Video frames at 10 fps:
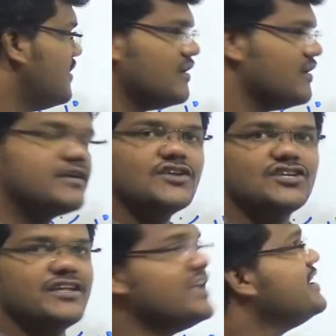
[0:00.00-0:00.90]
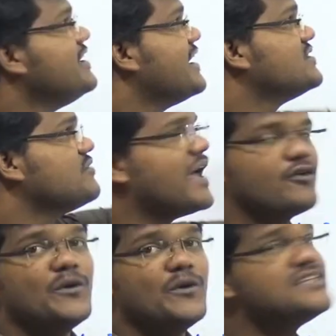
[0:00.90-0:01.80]
tertiary in case of
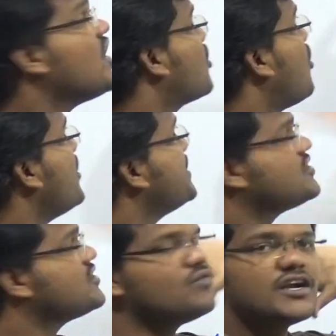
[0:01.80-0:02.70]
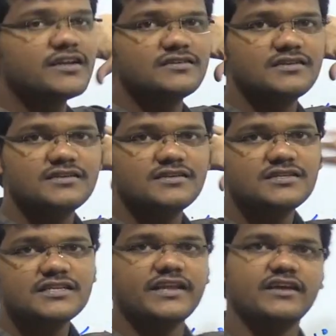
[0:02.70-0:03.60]
aqueous according to what
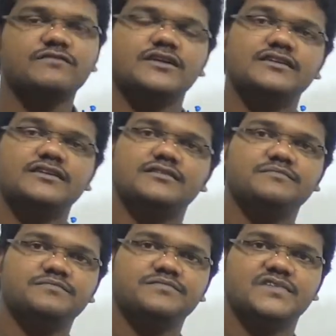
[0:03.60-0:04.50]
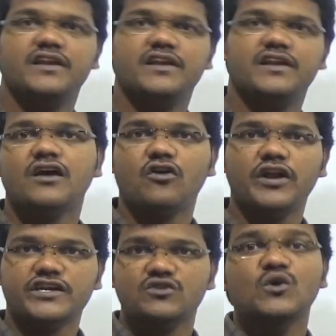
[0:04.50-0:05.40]
Steric effects. Yeah,
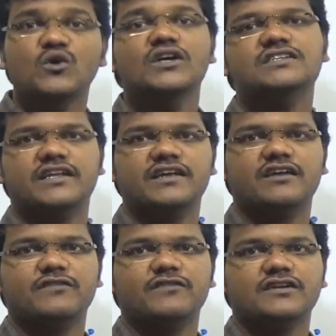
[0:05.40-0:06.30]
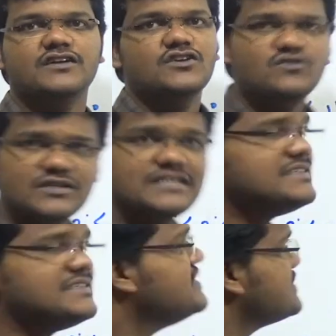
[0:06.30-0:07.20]
according to Steric effect. So this
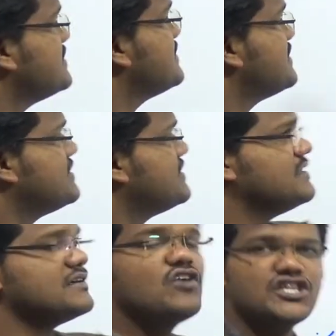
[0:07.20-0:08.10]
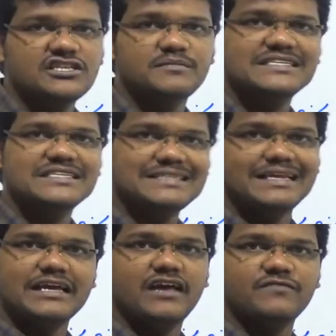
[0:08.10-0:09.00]
is the concept
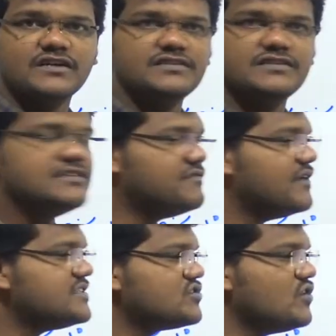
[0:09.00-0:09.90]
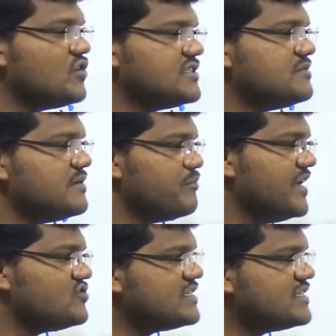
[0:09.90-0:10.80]
Steric effect. This is the first concept
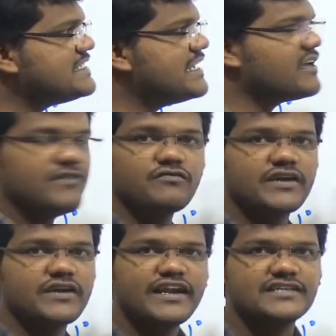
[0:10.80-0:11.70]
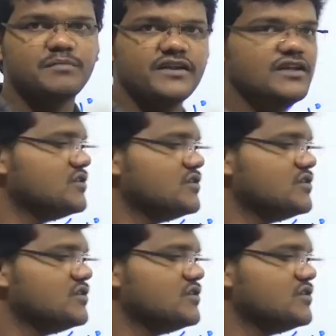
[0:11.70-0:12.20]
based on Steric effect we can explain. So